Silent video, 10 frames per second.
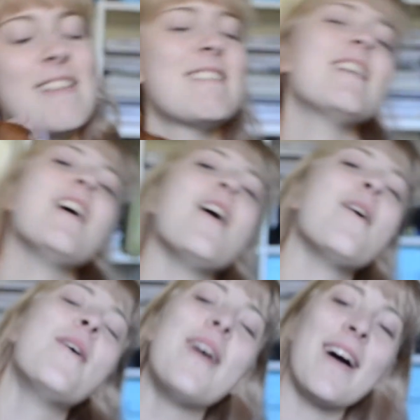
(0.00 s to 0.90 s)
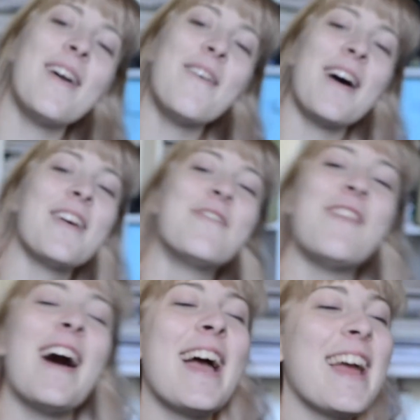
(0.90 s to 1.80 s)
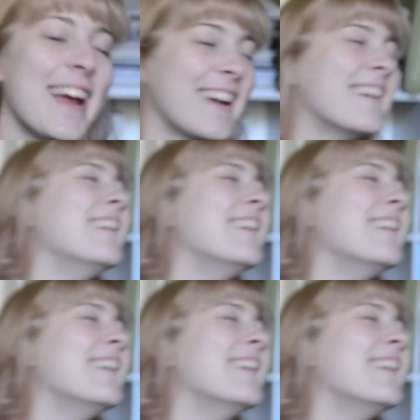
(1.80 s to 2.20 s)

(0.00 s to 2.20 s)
No, I don't want to fight.